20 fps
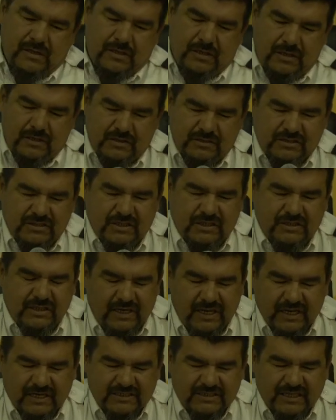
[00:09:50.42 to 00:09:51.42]
here's uh, the
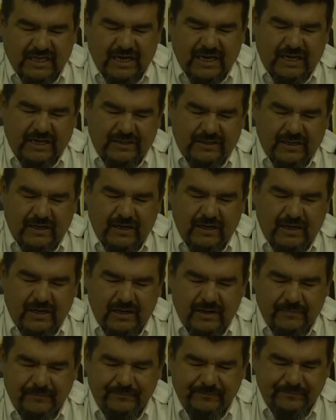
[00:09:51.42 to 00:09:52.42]
next slide.
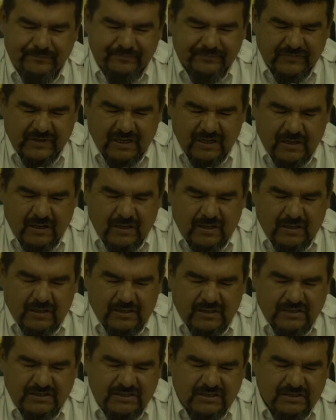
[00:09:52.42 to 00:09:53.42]
Um,
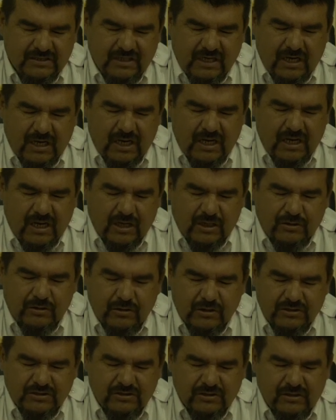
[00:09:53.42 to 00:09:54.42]
this is uh,
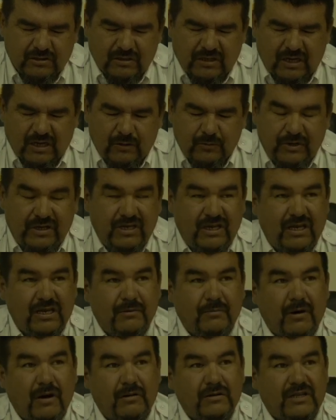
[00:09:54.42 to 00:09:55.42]
crucial. Uh, we
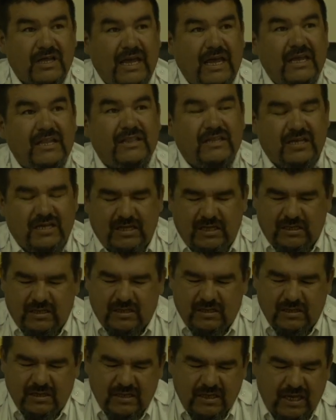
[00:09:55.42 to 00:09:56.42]
need about
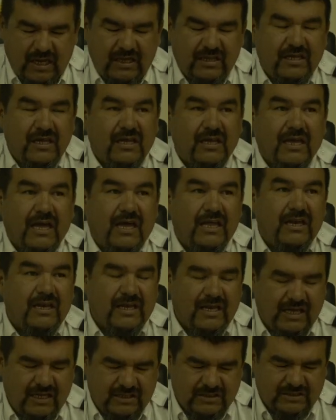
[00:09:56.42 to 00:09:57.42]
18, 18
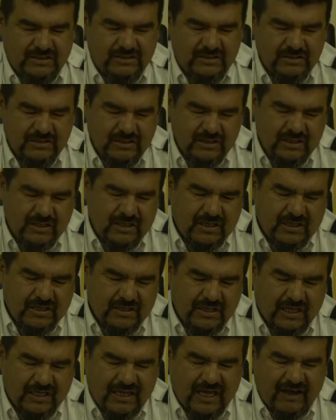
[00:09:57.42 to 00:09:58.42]
candidates
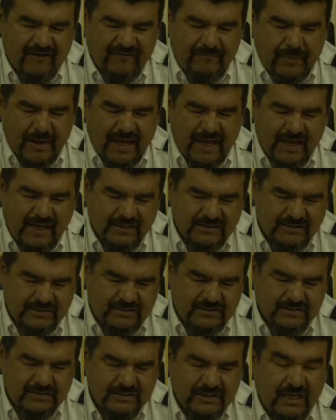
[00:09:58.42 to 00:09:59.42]
that have
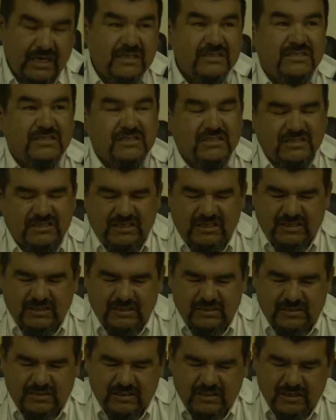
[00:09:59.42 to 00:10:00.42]
passed and
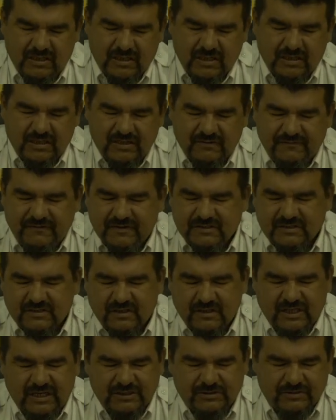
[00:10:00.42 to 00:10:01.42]
succeeded the
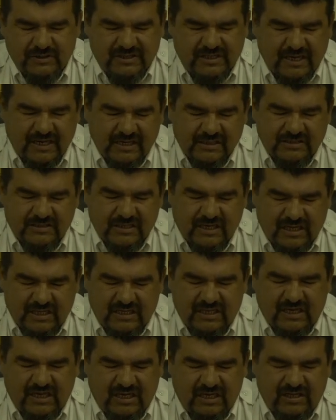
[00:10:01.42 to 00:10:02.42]
fiscal entry test
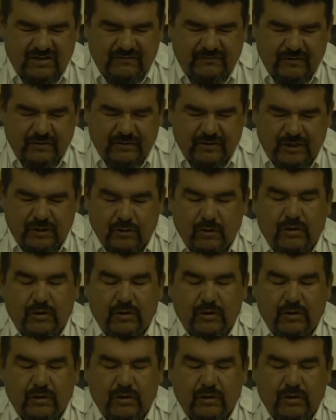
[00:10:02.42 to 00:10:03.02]
and the interview in